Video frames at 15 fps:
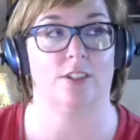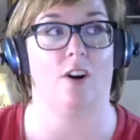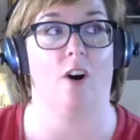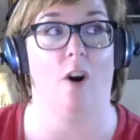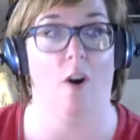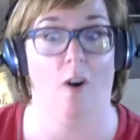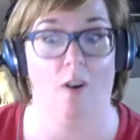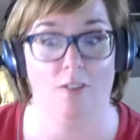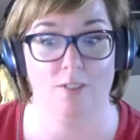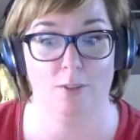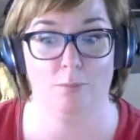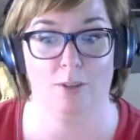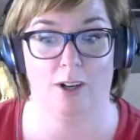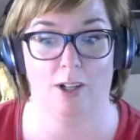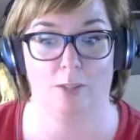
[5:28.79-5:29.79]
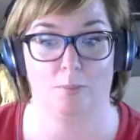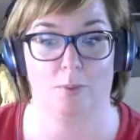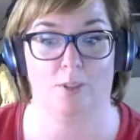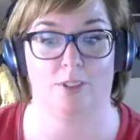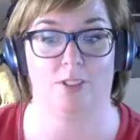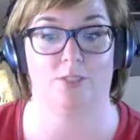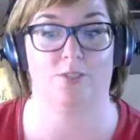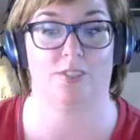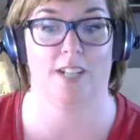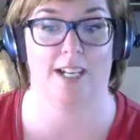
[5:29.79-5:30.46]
all the blog posts for that